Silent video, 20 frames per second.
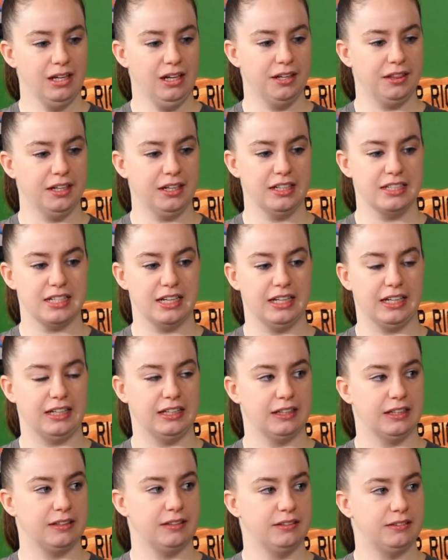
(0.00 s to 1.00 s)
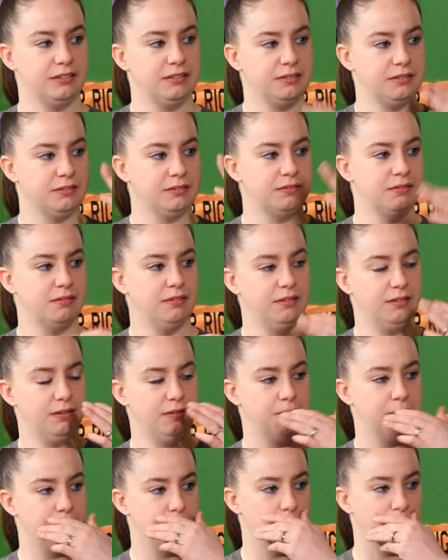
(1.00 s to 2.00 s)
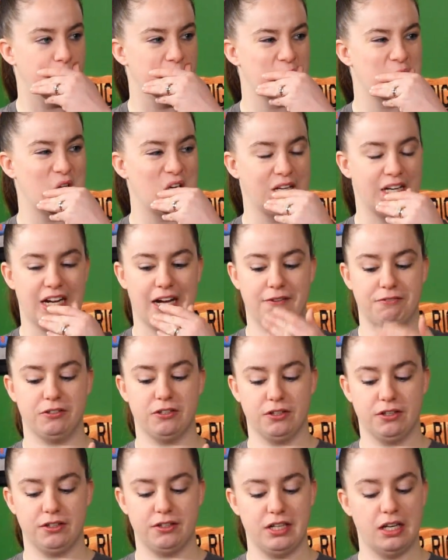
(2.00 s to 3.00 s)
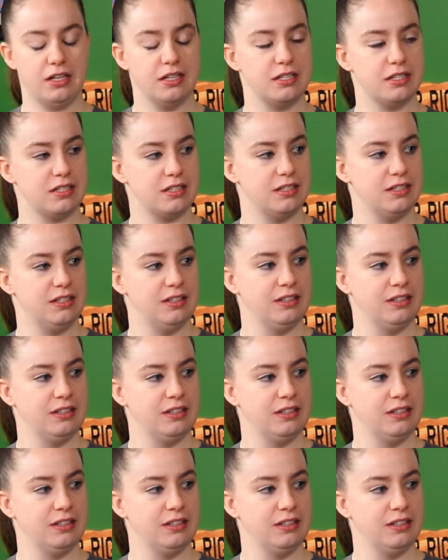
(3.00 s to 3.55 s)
I think it's like almost like an aftertaste.